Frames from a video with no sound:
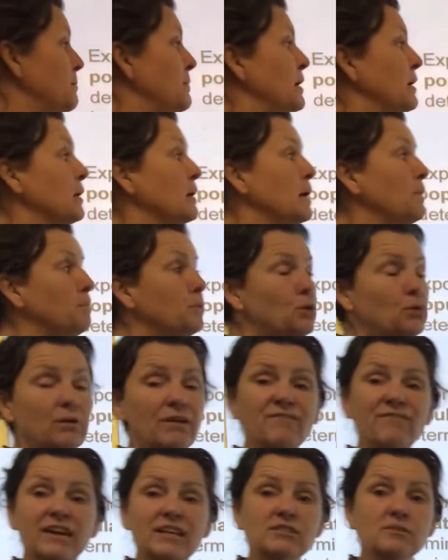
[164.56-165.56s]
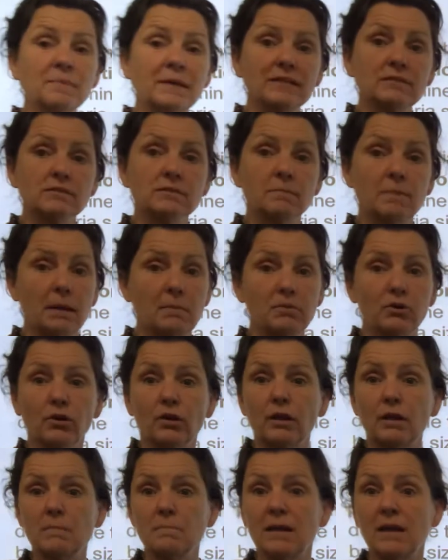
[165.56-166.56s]
Compute investments. Maybe you're
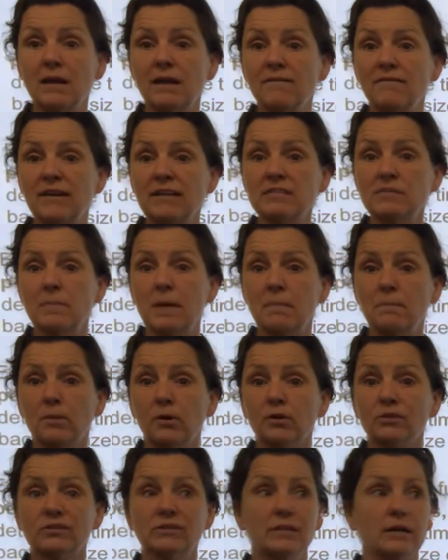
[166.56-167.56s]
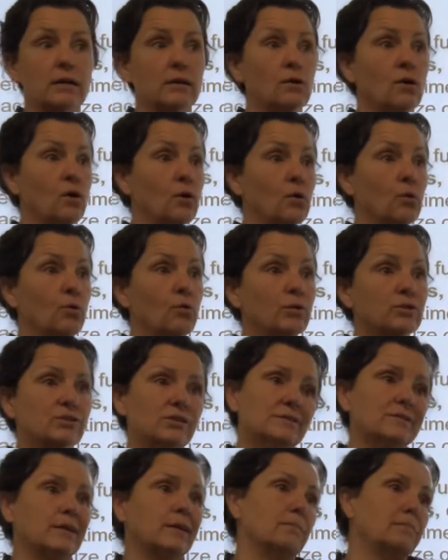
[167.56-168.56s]
going to be an investment person, or
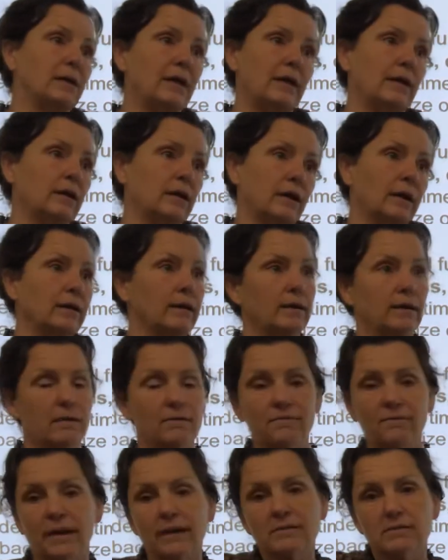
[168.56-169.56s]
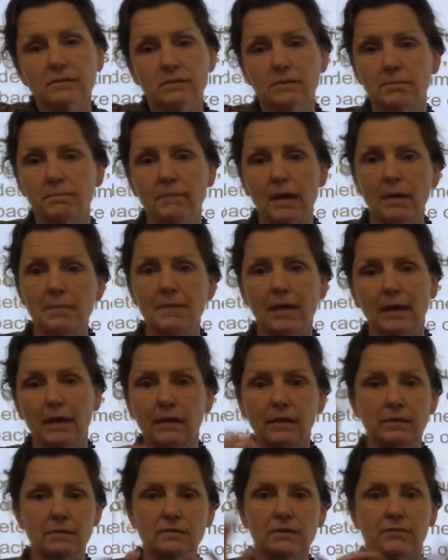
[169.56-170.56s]
just like me, I invest my money
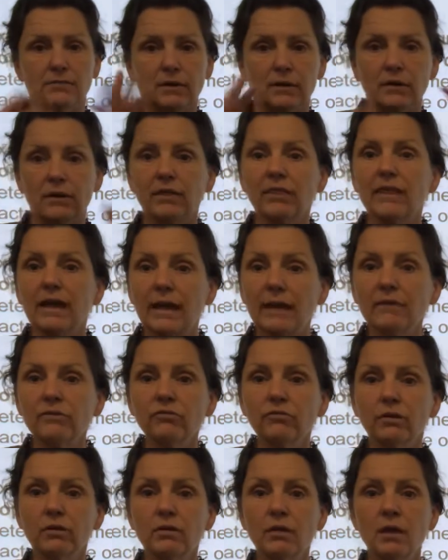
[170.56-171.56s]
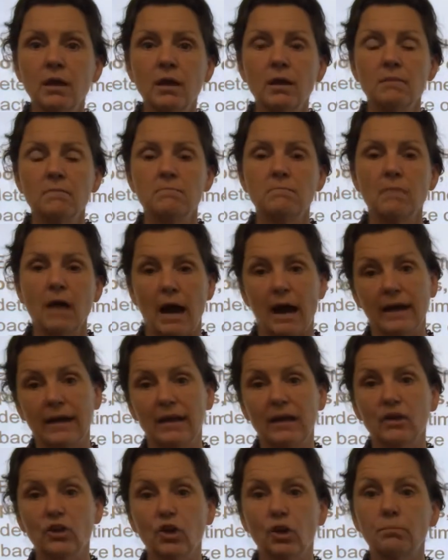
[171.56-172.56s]
in different little things, and I
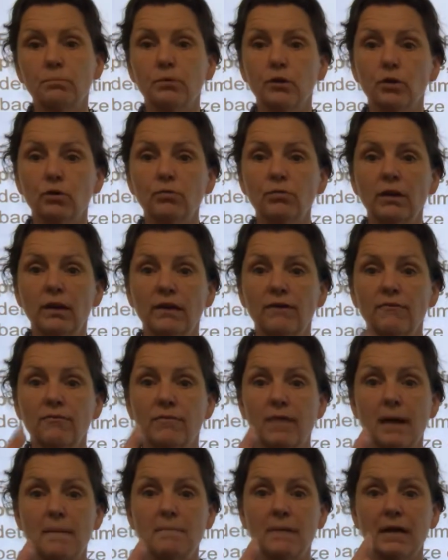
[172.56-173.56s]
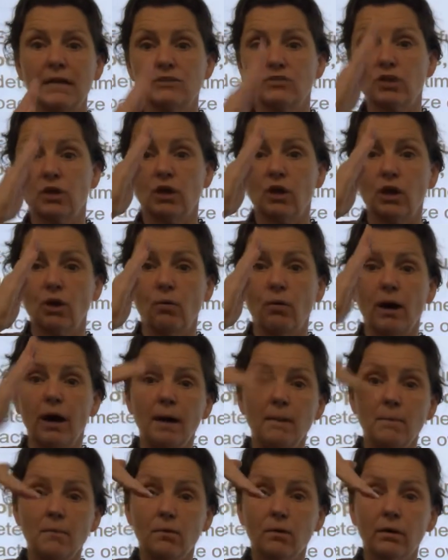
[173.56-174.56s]
can compute if that money is going to go
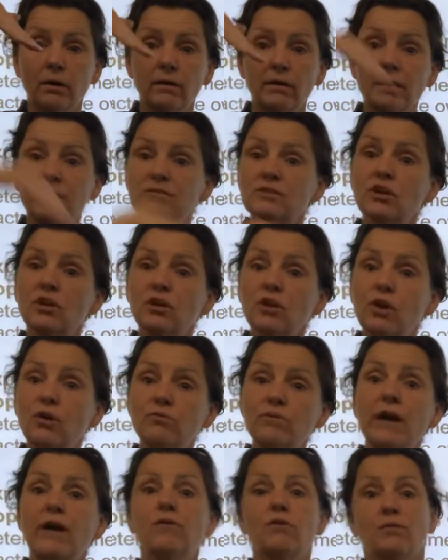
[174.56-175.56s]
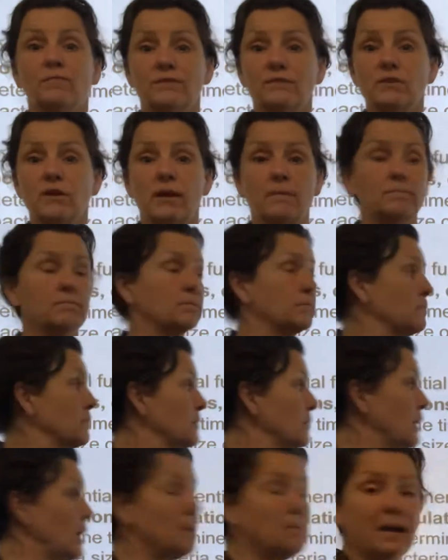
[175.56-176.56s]
up or if it's going to go down over time,
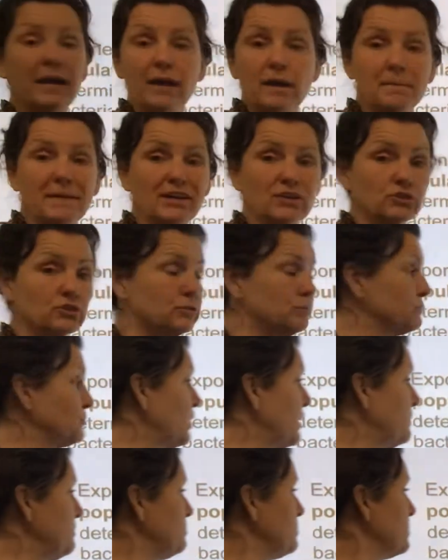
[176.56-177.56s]
and by how much, right?